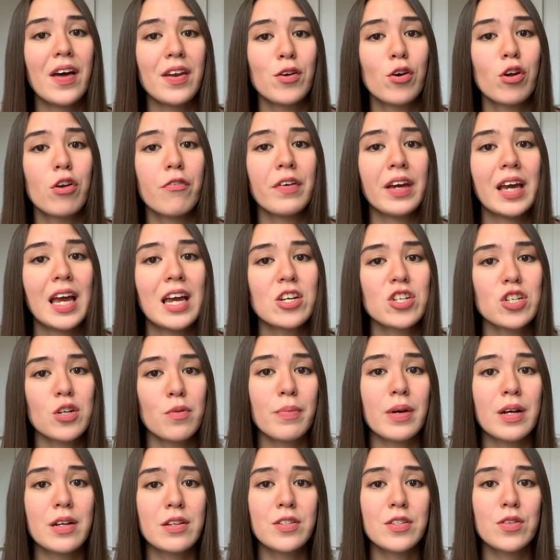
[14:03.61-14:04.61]
that
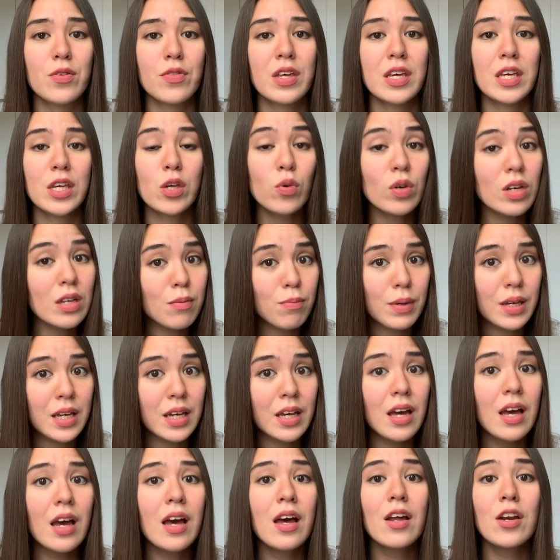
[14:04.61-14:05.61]
notification bell so that you can
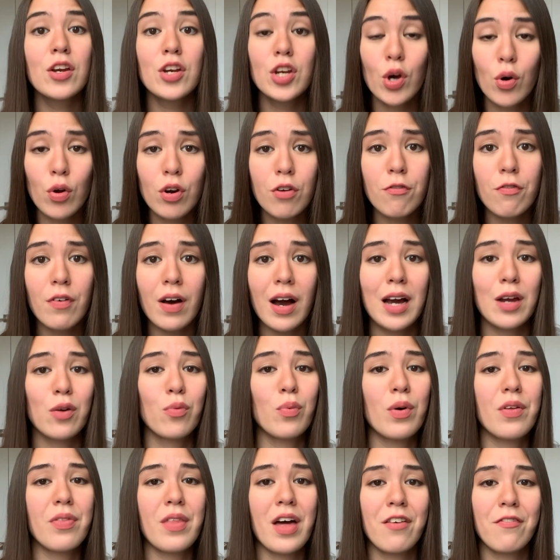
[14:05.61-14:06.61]
be notified
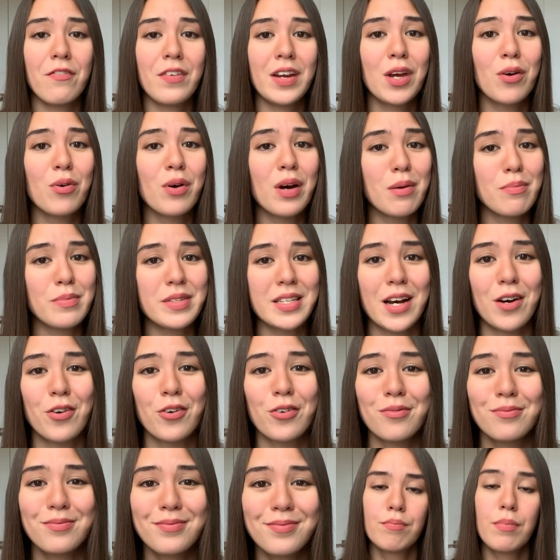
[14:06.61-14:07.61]
when that video comes out.